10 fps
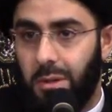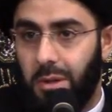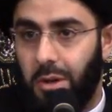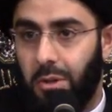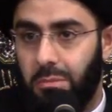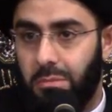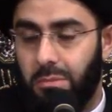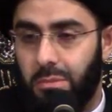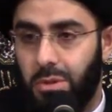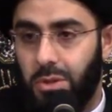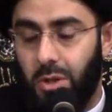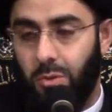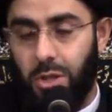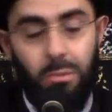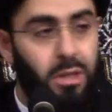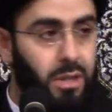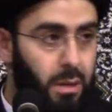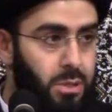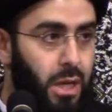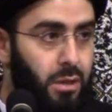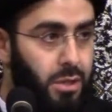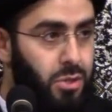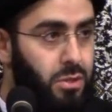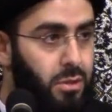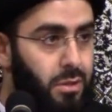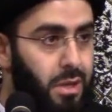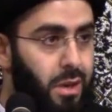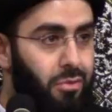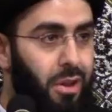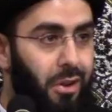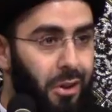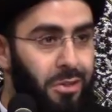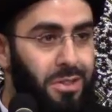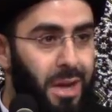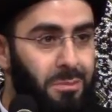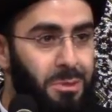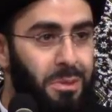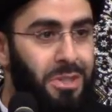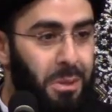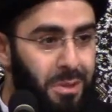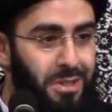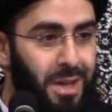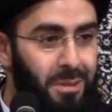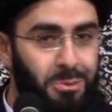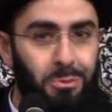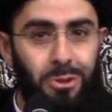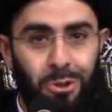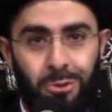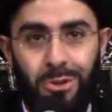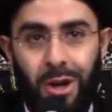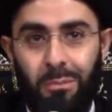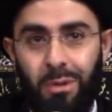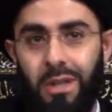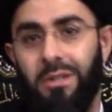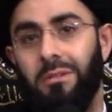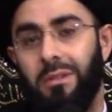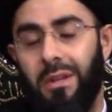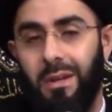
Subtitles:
Well, some of the times at least. If not all the times, but some of the times we do use our brain.